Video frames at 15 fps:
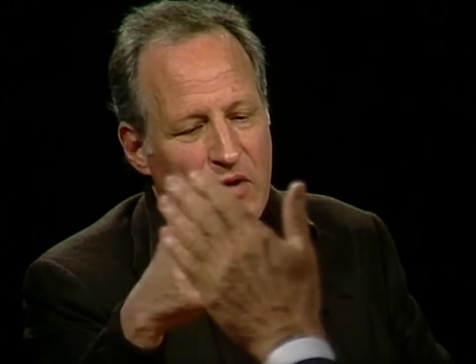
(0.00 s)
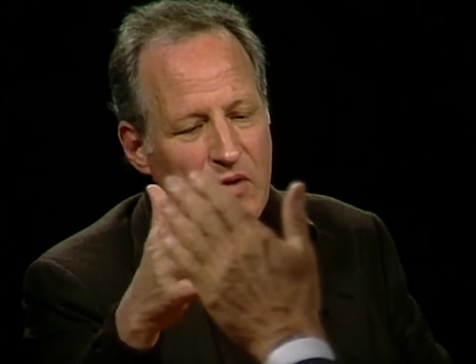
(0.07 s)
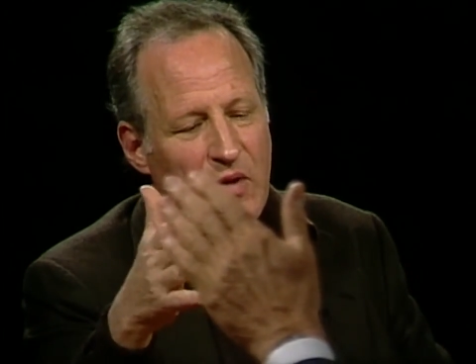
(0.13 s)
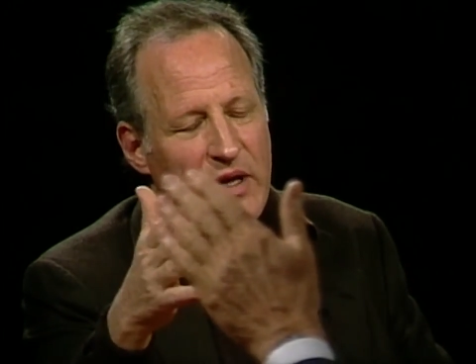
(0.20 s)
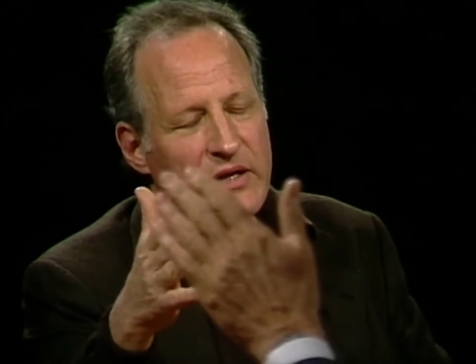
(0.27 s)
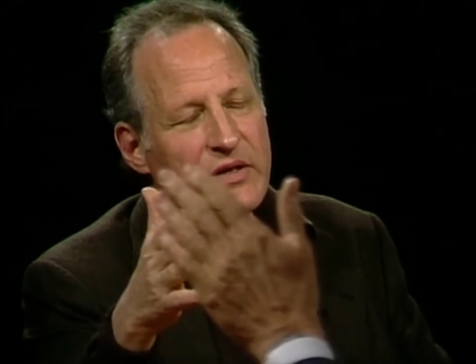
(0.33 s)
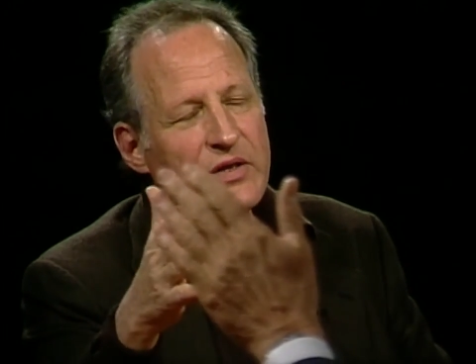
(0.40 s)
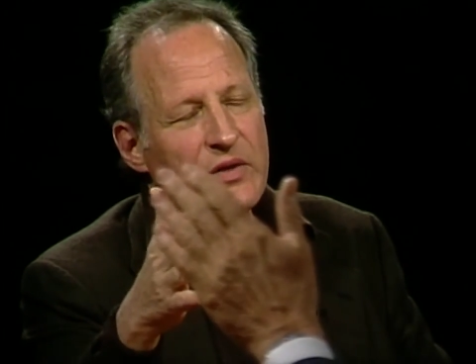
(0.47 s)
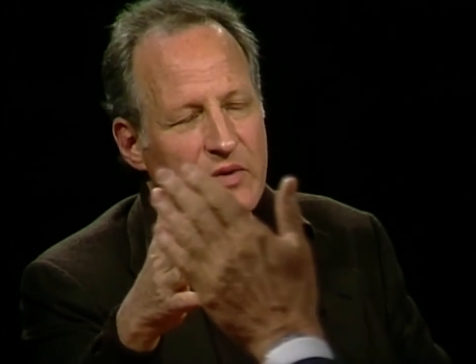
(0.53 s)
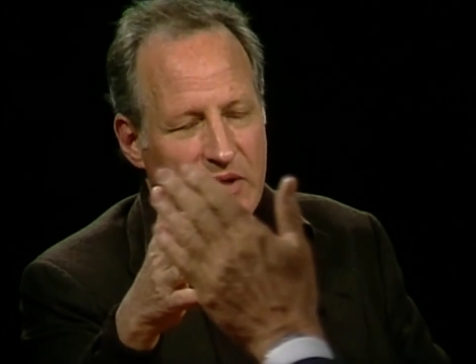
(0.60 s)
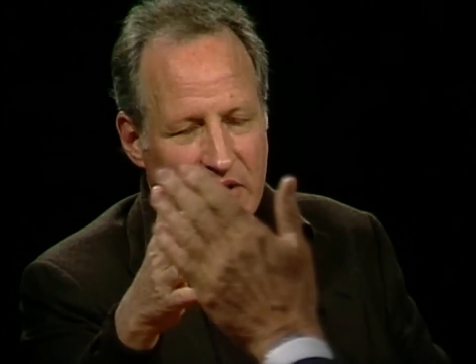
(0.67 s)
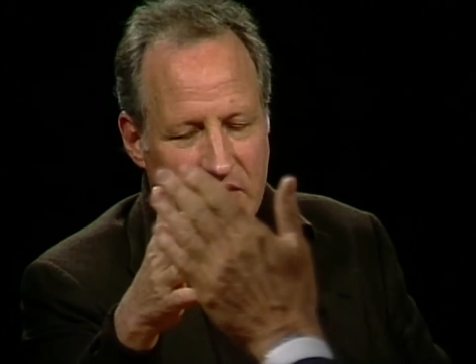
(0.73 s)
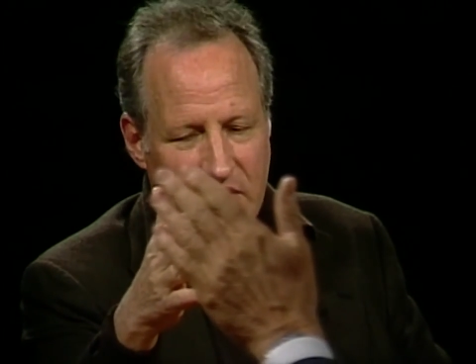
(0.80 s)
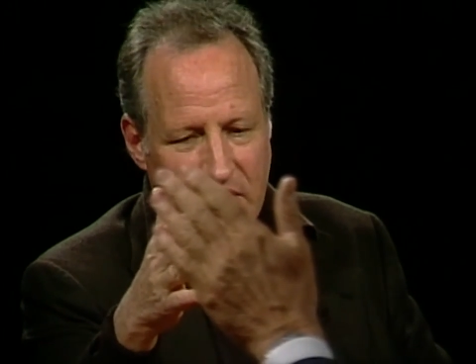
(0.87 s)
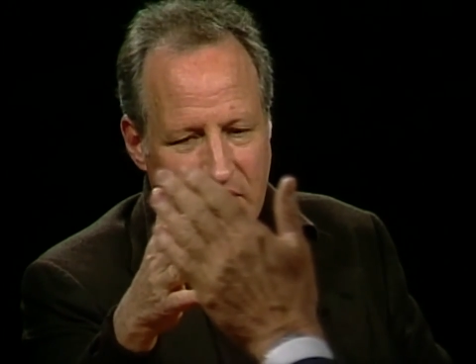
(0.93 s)
no
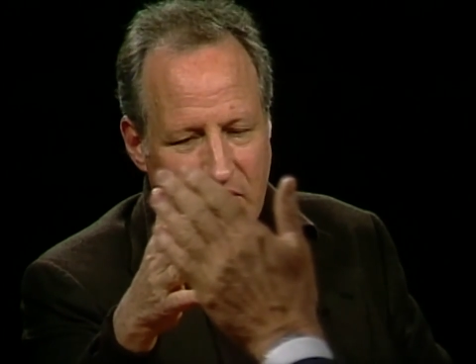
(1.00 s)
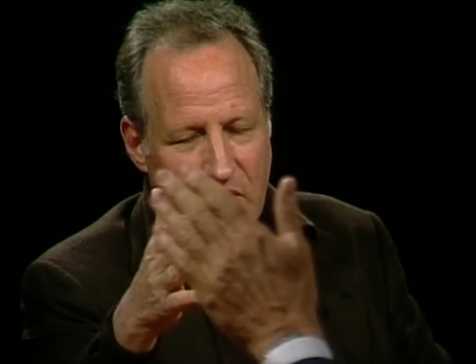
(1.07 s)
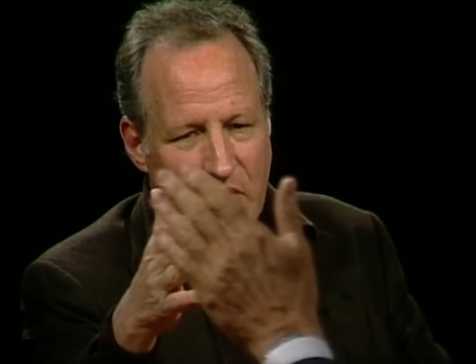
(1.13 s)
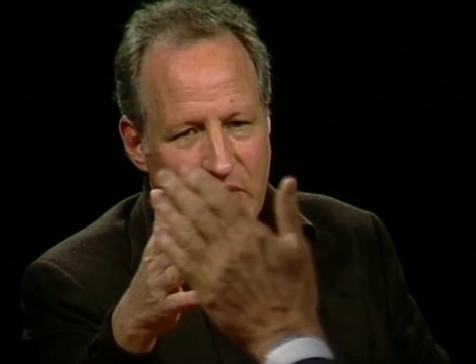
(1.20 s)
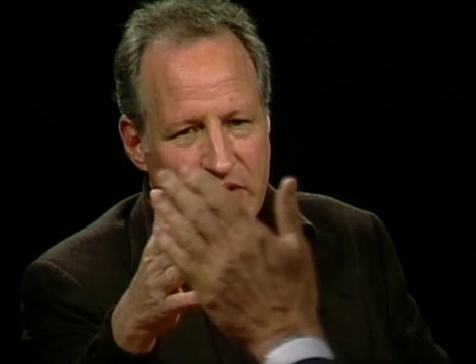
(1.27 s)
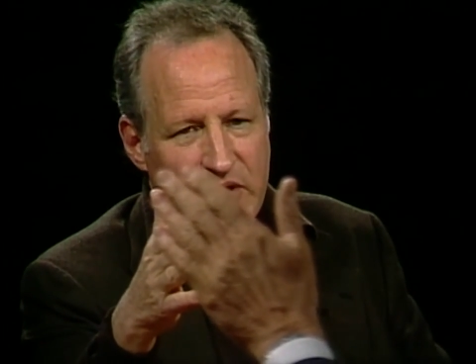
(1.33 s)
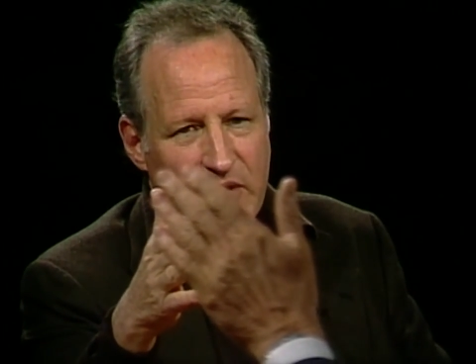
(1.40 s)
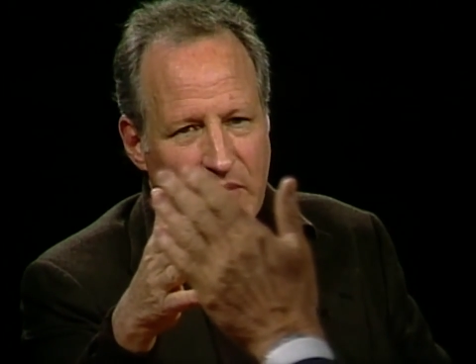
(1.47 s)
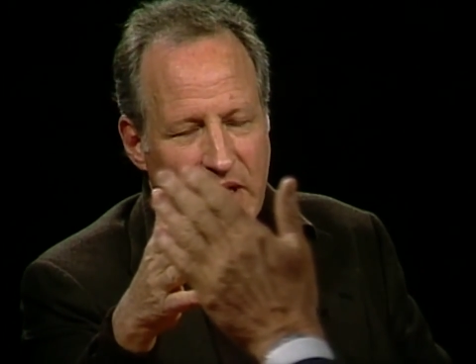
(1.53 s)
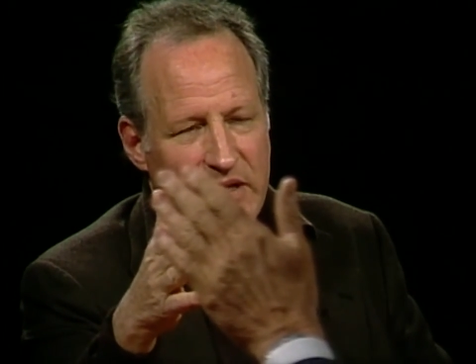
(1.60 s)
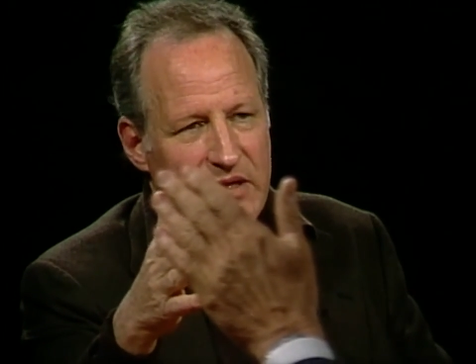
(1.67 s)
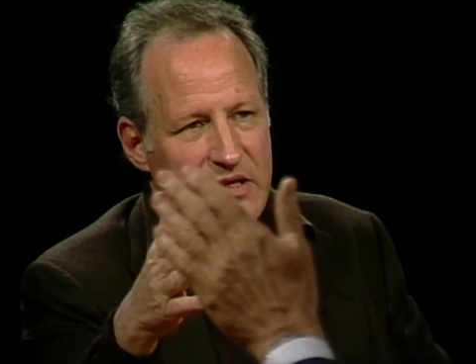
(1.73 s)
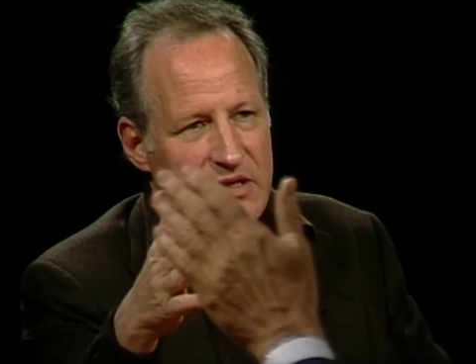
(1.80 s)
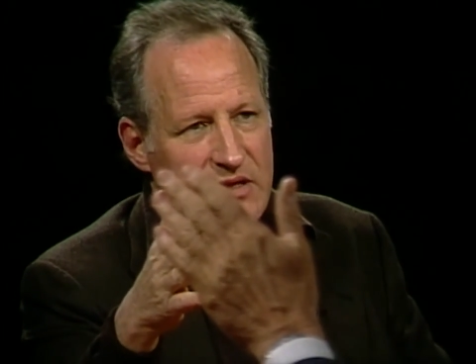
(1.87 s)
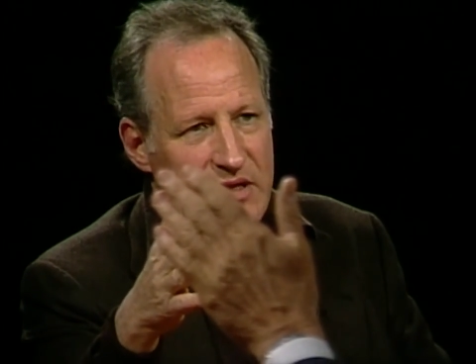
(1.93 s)
criteria with which to
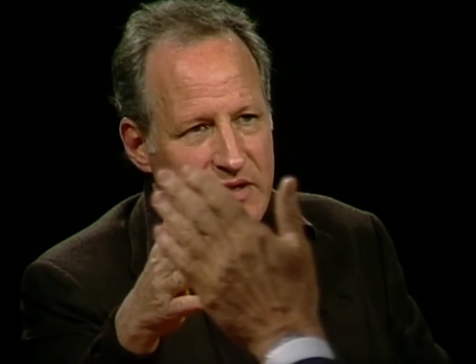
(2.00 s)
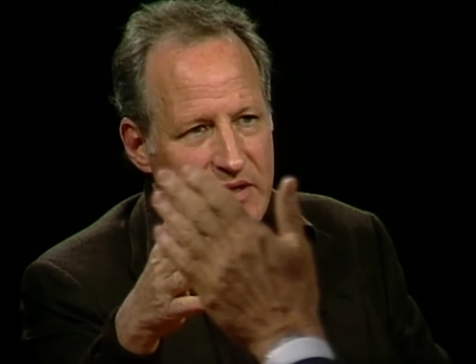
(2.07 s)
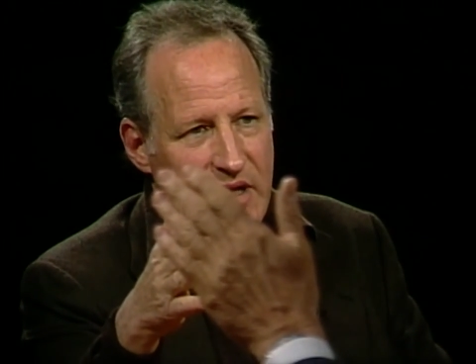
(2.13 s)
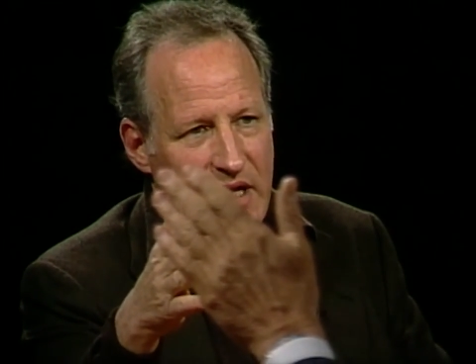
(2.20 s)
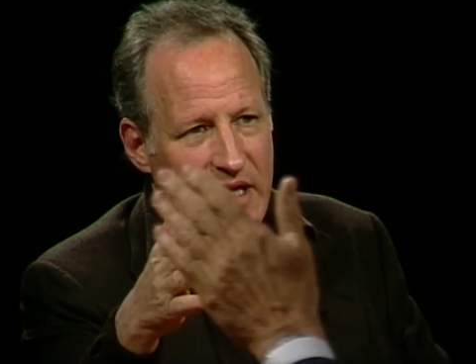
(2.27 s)
make the decision,